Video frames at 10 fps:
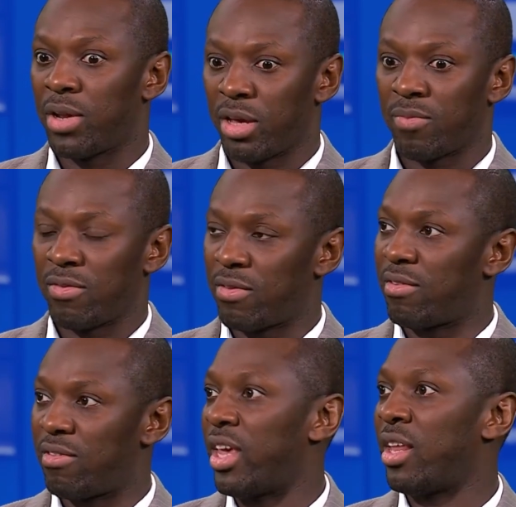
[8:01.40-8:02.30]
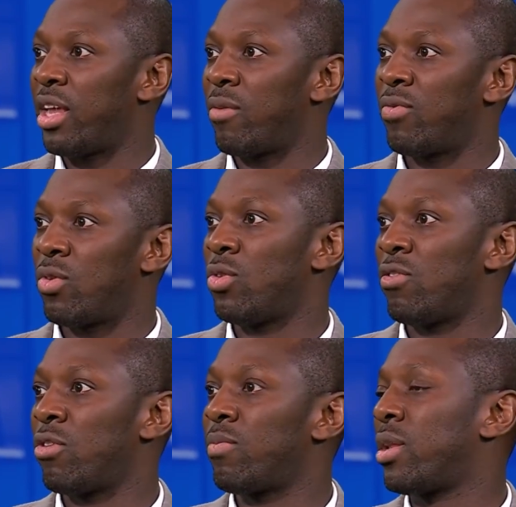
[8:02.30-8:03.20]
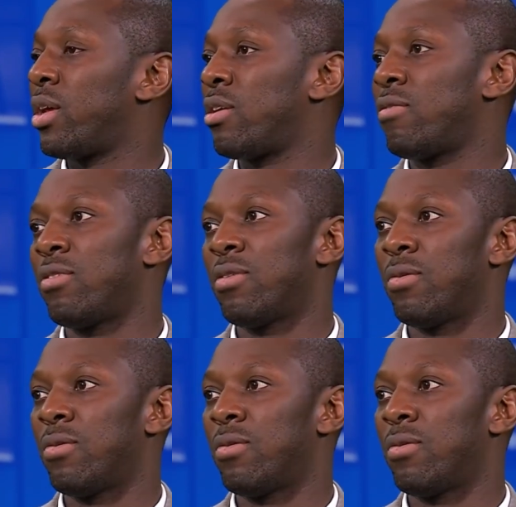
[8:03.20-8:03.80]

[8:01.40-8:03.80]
able to sit in there and do the job that they need to do.